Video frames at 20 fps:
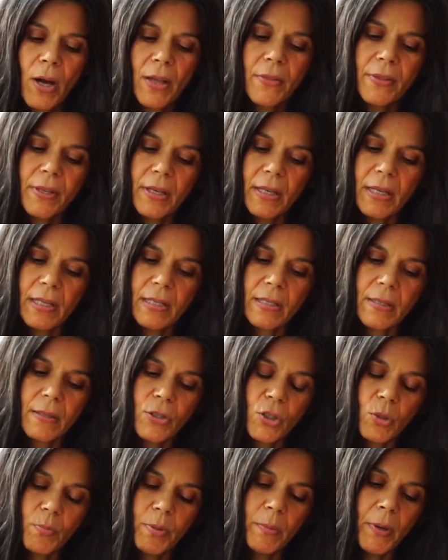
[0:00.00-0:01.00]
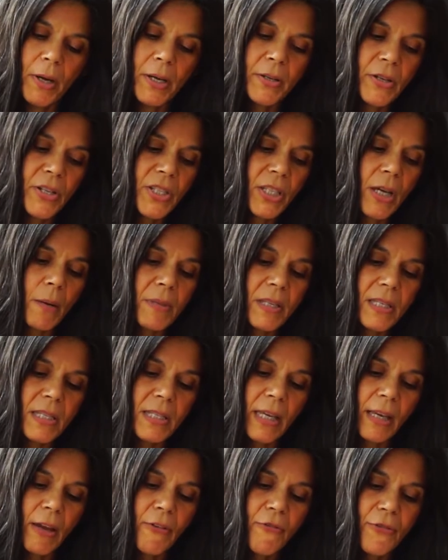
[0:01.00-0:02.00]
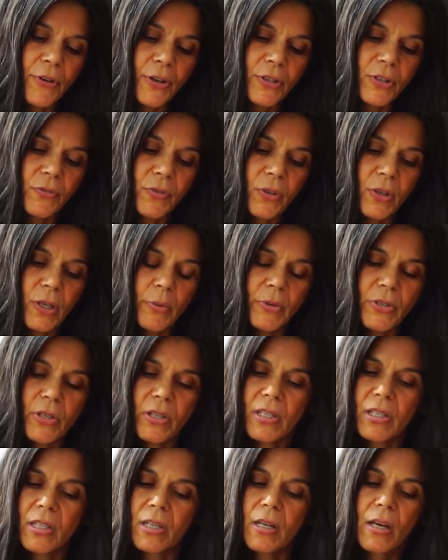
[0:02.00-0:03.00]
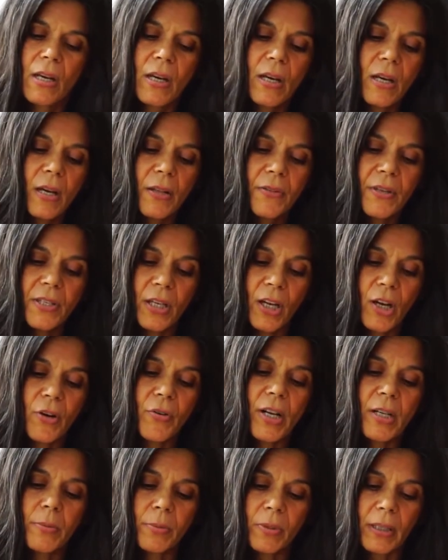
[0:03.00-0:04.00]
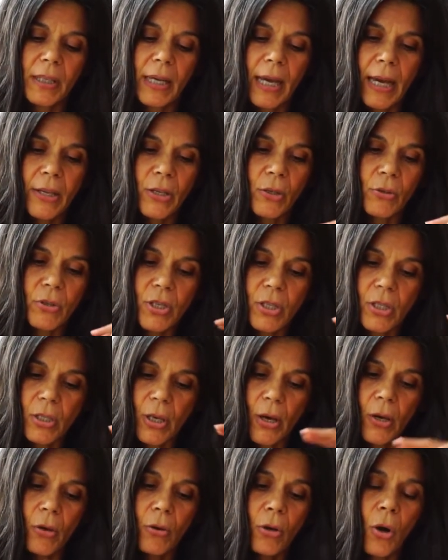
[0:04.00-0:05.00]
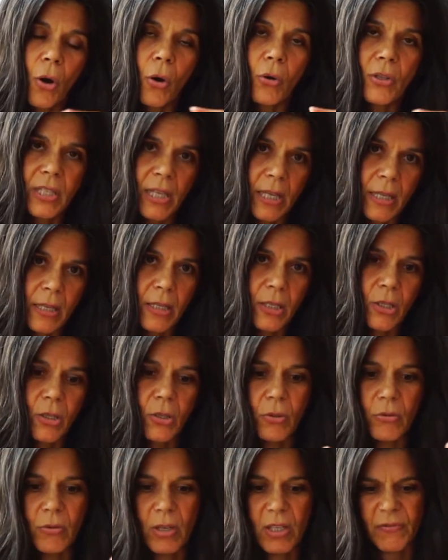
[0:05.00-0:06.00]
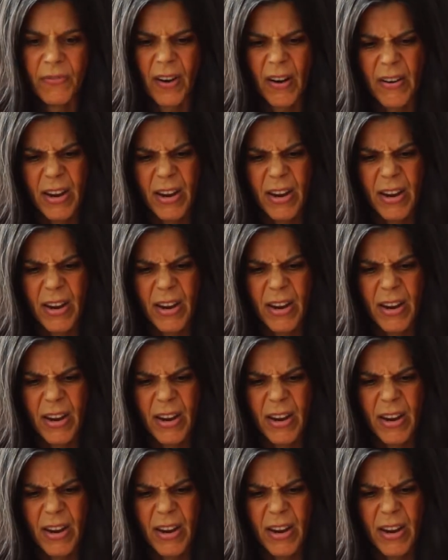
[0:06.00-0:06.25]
When these Shipibo Indians come and sing in front of you, it was just this incredible, again, you're so locked into this